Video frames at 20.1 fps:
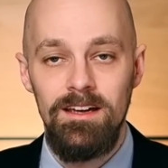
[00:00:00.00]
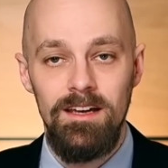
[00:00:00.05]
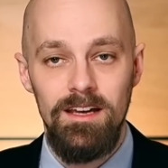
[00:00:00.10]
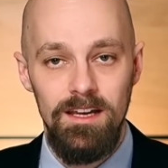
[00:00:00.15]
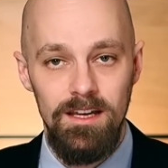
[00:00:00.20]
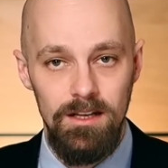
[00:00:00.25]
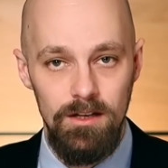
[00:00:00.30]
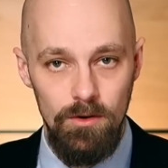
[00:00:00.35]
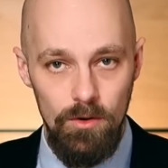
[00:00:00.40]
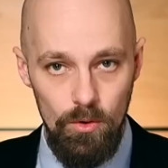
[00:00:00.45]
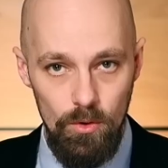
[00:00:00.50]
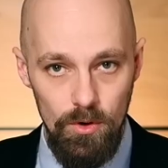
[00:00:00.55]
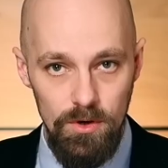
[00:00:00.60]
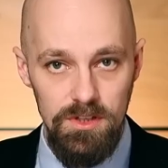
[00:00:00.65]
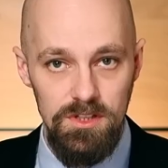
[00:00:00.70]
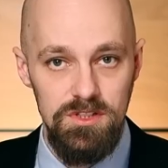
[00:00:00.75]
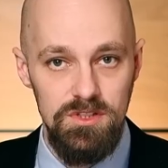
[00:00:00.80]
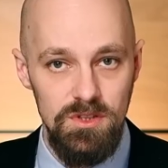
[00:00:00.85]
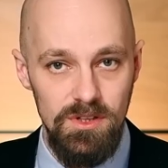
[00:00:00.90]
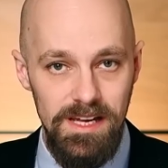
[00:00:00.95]
In
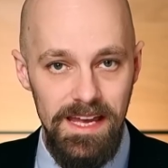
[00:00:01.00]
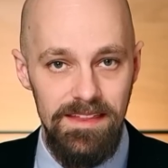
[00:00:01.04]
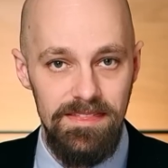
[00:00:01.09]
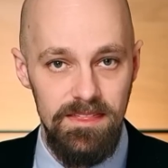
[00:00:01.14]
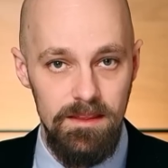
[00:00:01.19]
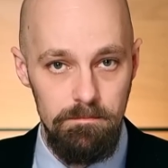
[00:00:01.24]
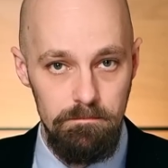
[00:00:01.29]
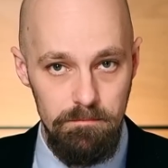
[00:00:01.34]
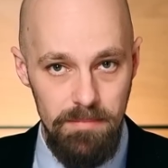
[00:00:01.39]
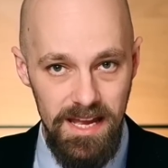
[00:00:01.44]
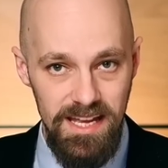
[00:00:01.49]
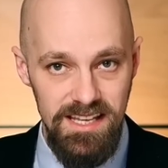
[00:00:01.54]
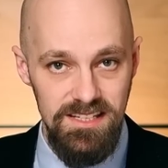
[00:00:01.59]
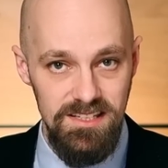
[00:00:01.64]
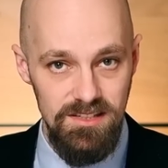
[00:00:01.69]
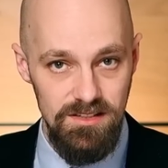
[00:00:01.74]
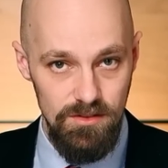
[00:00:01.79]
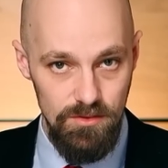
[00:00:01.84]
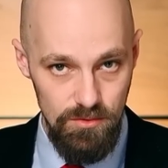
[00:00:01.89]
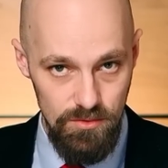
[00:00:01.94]
order to get the
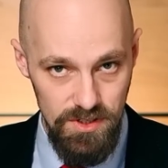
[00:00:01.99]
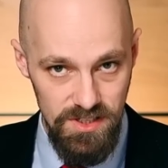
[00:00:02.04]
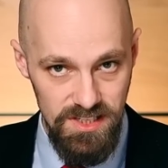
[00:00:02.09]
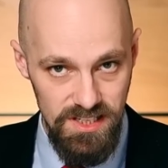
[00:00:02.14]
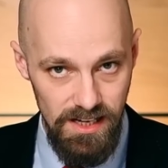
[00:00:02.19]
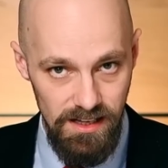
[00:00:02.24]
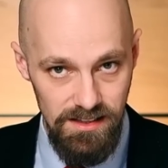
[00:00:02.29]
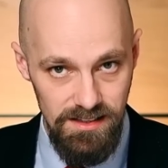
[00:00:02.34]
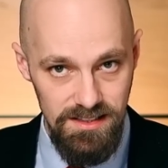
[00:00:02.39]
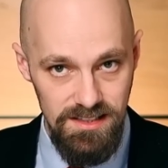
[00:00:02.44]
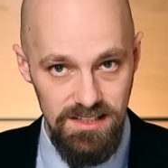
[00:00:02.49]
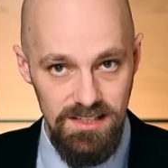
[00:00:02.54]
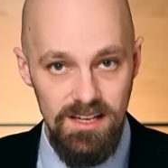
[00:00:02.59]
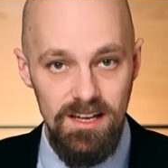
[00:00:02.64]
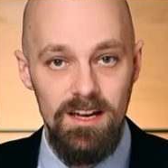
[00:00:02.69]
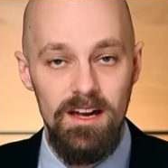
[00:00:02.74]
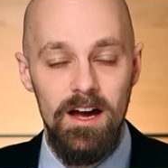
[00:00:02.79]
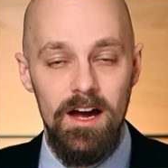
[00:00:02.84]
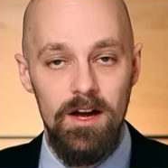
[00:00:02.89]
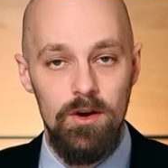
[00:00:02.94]
best results,
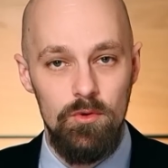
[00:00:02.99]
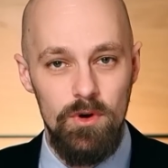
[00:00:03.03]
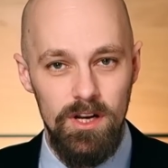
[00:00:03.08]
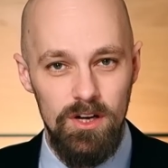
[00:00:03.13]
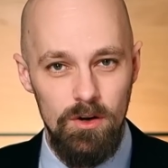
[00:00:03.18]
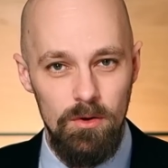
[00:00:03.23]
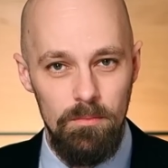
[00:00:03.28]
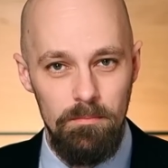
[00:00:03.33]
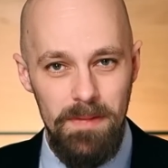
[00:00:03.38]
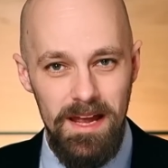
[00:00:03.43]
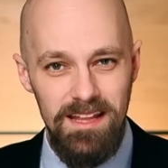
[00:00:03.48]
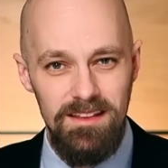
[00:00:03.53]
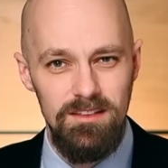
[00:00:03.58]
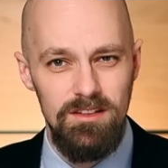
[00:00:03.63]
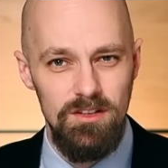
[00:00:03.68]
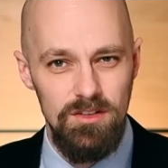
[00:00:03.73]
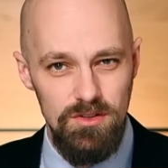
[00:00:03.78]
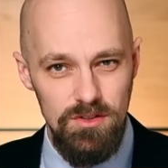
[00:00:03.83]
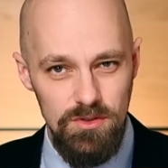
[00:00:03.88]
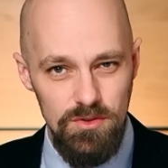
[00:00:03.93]
I recommend
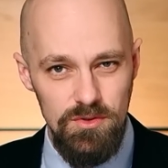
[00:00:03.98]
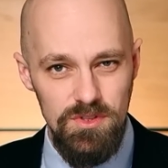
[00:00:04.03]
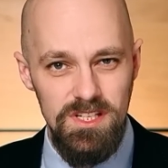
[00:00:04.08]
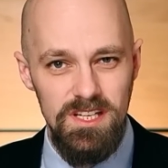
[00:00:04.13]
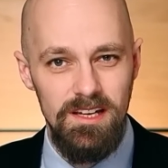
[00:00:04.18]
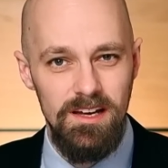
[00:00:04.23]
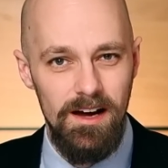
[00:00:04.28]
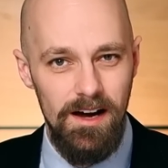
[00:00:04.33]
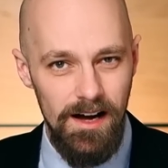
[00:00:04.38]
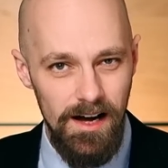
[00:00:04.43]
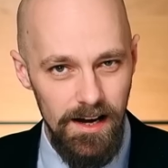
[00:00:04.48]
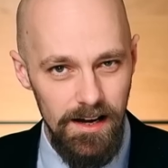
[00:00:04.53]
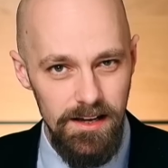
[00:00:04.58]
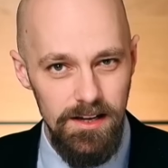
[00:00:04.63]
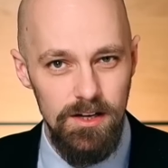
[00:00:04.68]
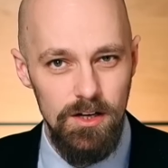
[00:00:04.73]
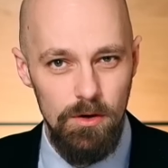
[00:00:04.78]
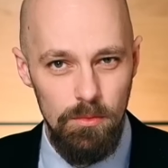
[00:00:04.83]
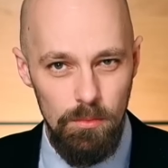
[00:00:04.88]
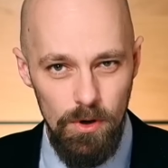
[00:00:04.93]
using
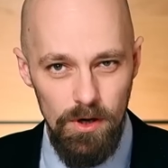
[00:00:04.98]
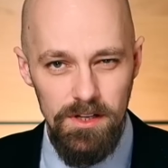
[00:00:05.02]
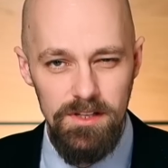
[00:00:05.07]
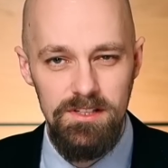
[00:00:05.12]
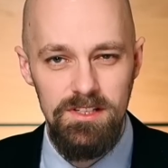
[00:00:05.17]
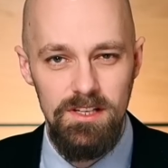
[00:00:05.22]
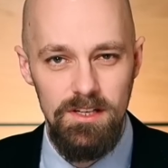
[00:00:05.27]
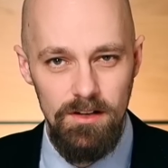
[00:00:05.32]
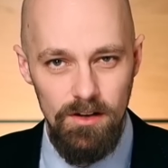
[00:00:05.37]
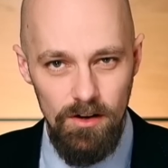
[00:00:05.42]
high-quality